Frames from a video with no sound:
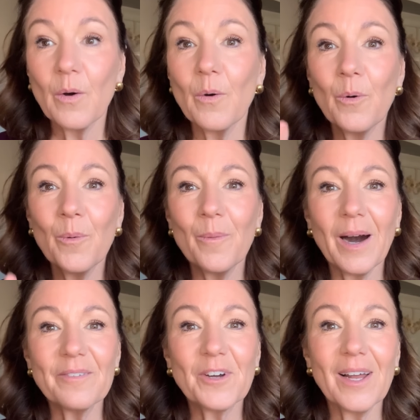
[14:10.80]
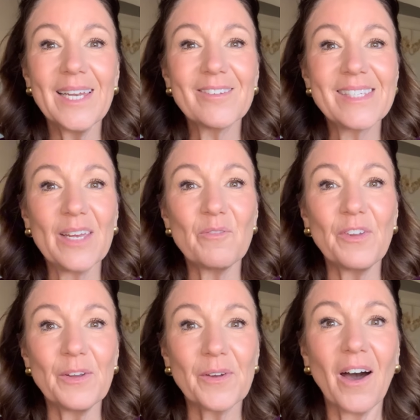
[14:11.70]
Oh, I've got a little tip for
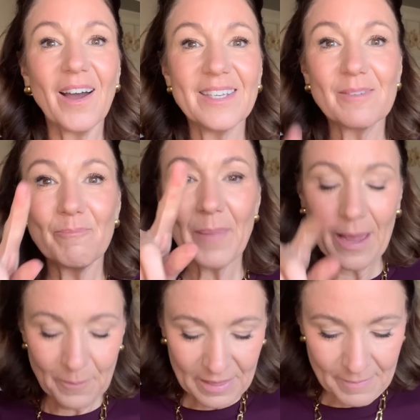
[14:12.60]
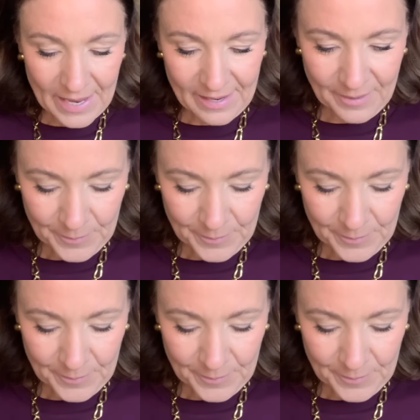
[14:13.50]
you guys, bear with me.